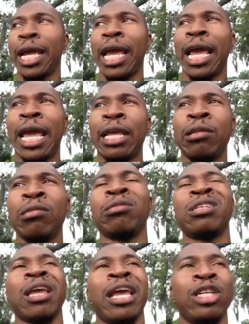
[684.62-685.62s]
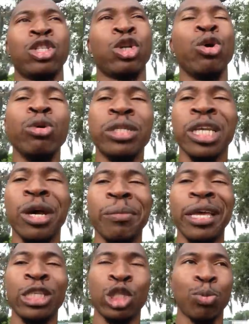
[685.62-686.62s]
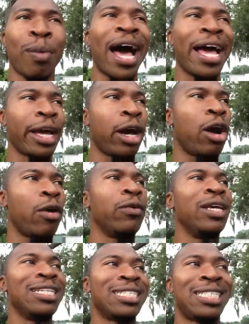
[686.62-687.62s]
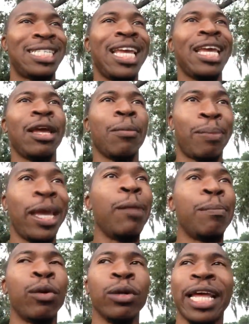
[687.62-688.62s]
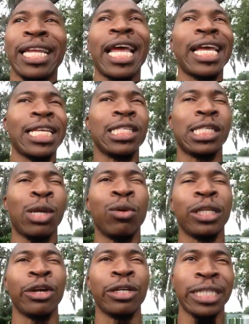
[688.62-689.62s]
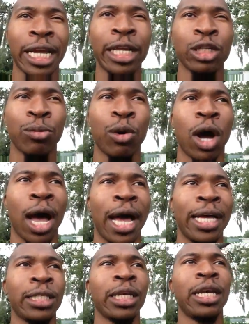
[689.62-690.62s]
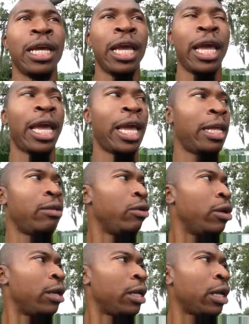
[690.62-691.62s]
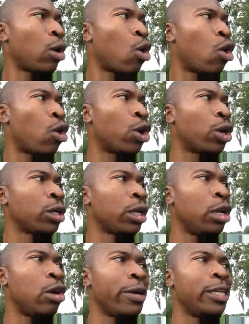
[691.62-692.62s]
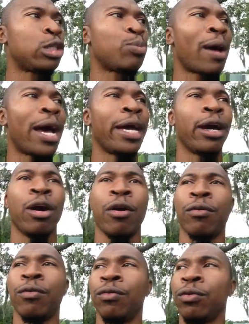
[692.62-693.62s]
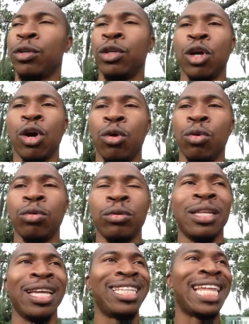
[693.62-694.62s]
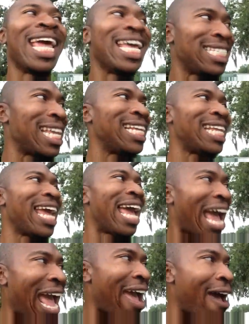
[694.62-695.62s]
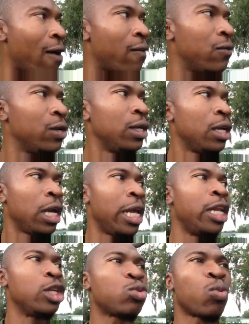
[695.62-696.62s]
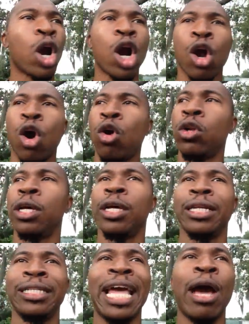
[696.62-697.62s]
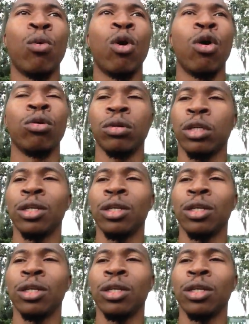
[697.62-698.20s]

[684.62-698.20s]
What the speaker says: and choose him in spite of seeing people that they can see with their tangible eyes, and in spite of the things that they have in this world that will